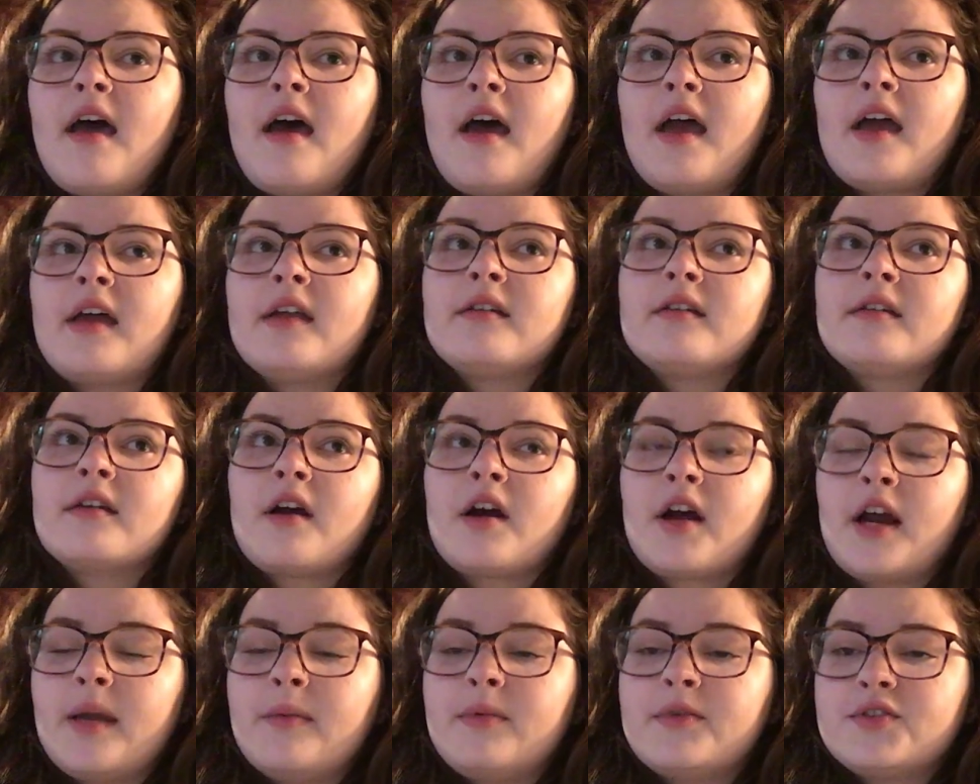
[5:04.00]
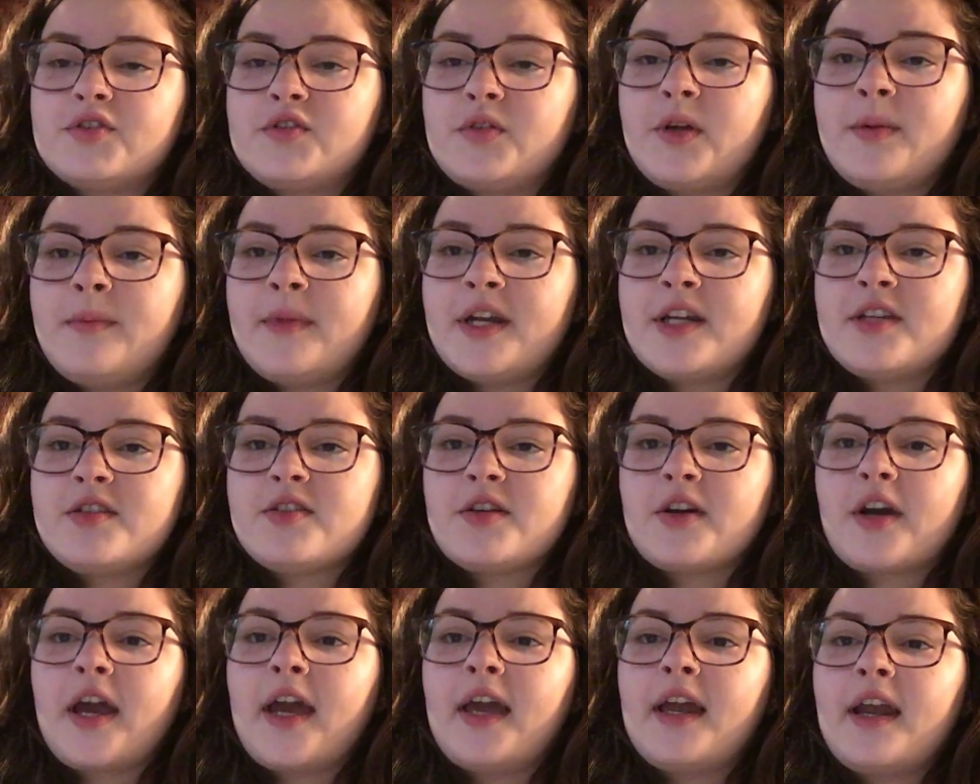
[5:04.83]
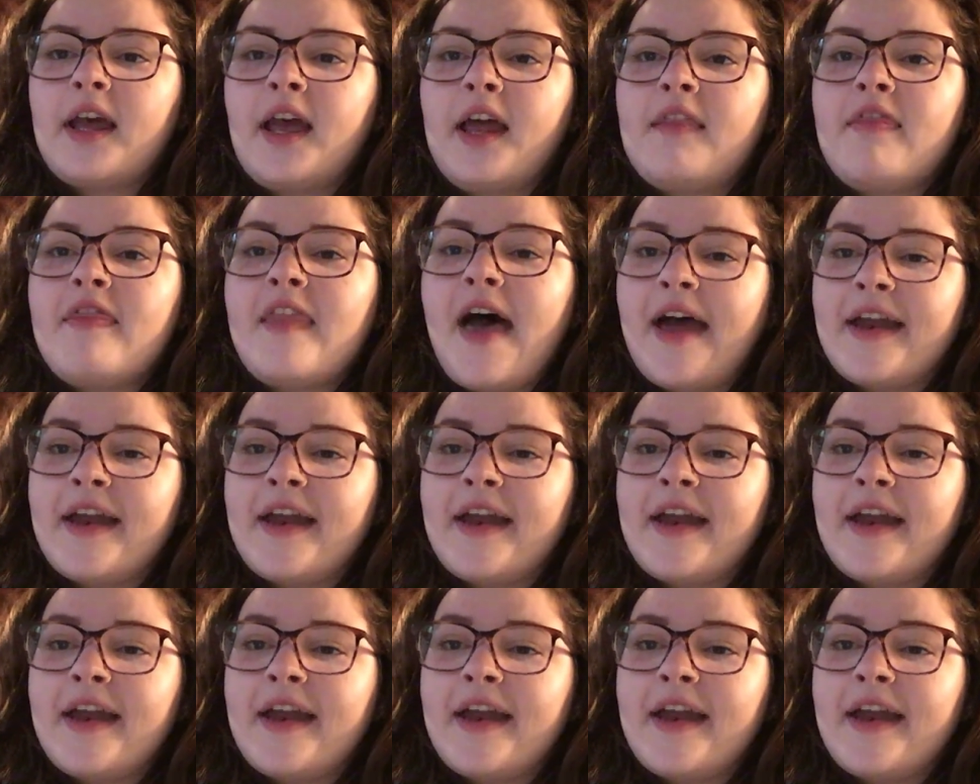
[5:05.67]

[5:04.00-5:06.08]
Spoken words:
and are able to administer it. And